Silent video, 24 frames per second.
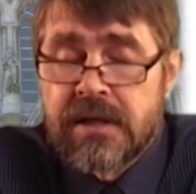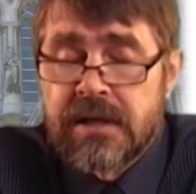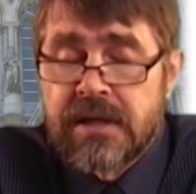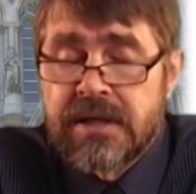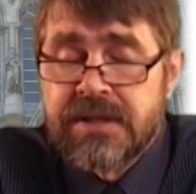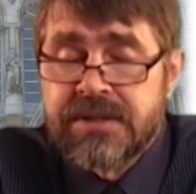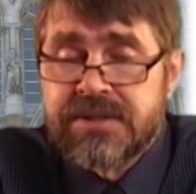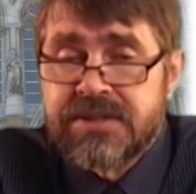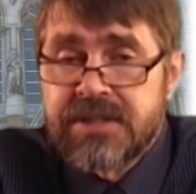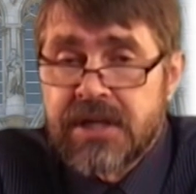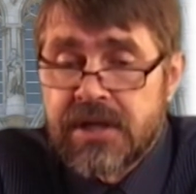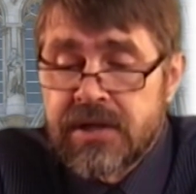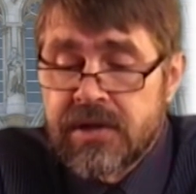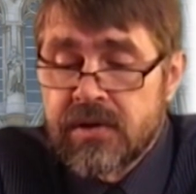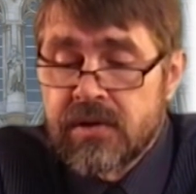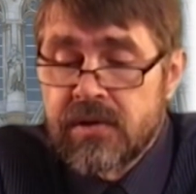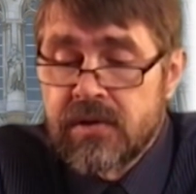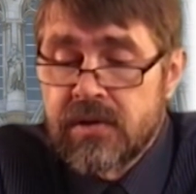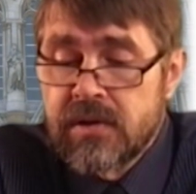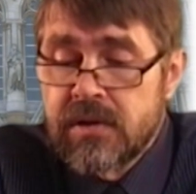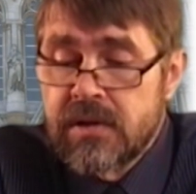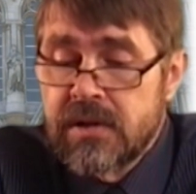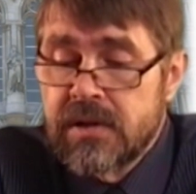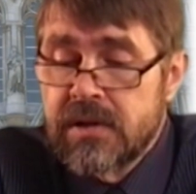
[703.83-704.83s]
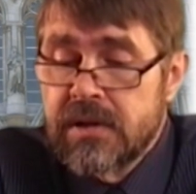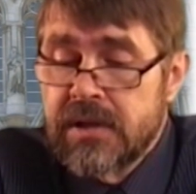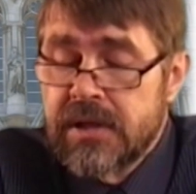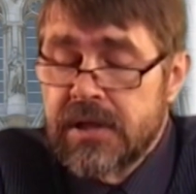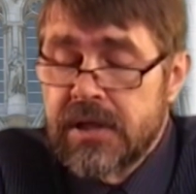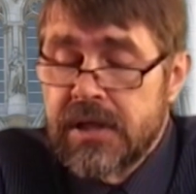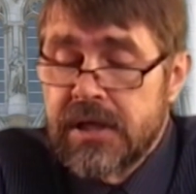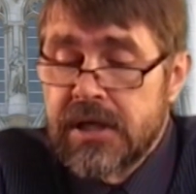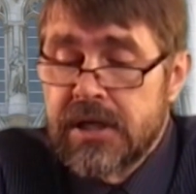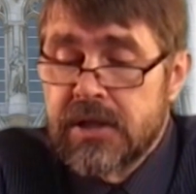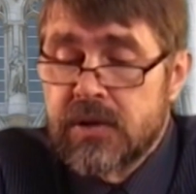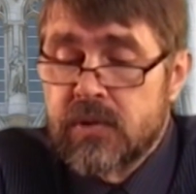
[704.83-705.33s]
in general,
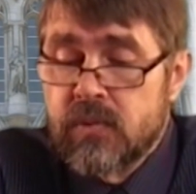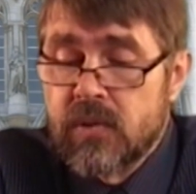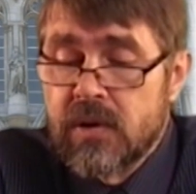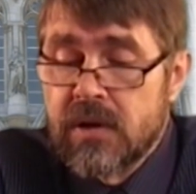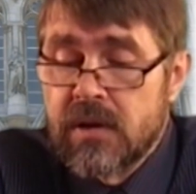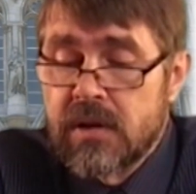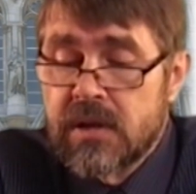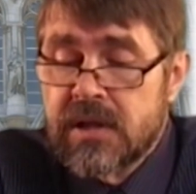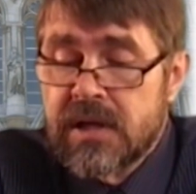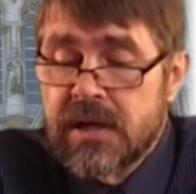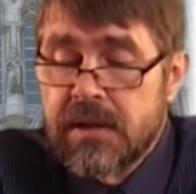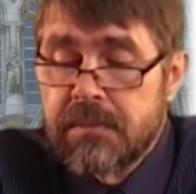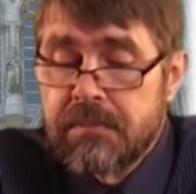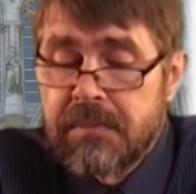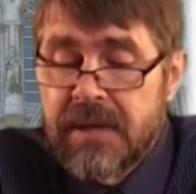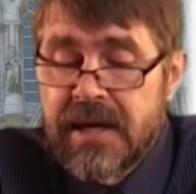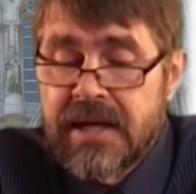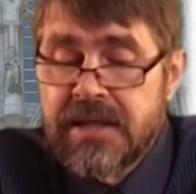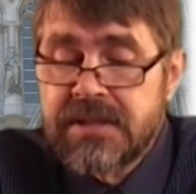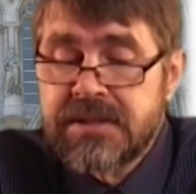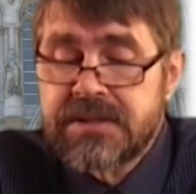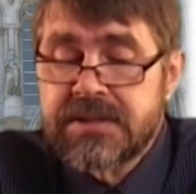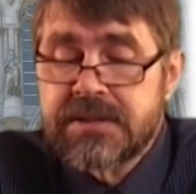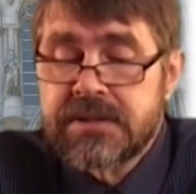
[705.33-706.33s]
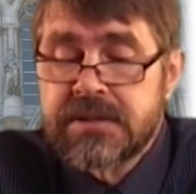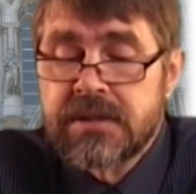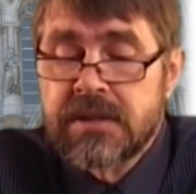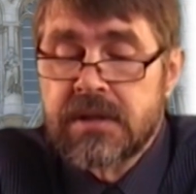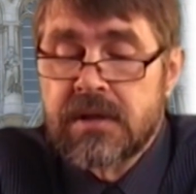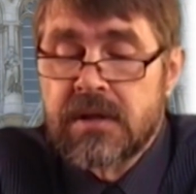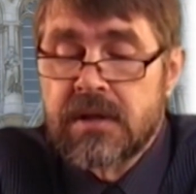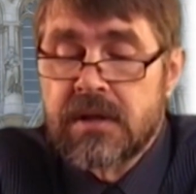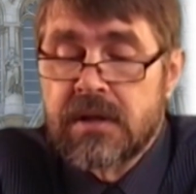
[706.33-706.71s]
it will commence